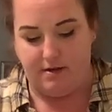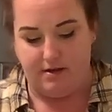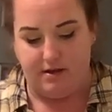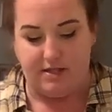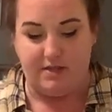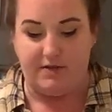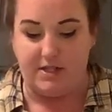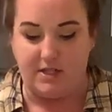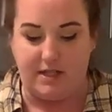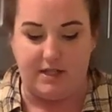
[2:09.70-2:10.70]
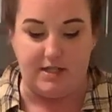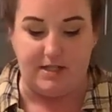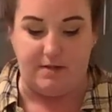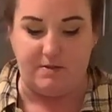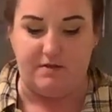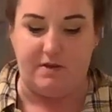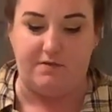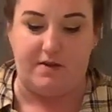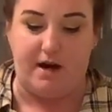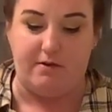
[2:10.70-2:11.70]
because eventually the stems of your
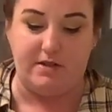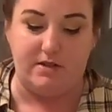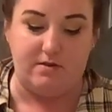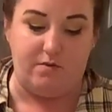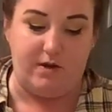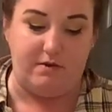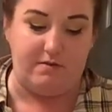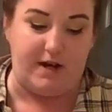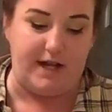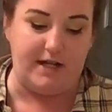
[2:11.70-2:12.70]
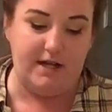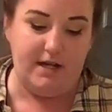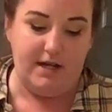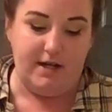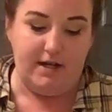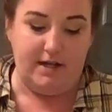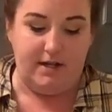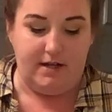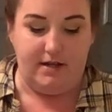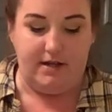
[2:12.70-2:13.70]
flowers will find
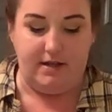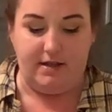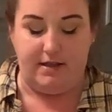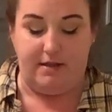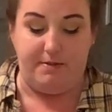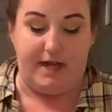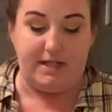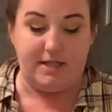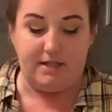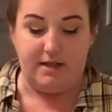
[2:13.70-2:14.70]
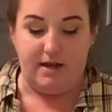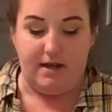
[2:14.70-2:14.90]
the base.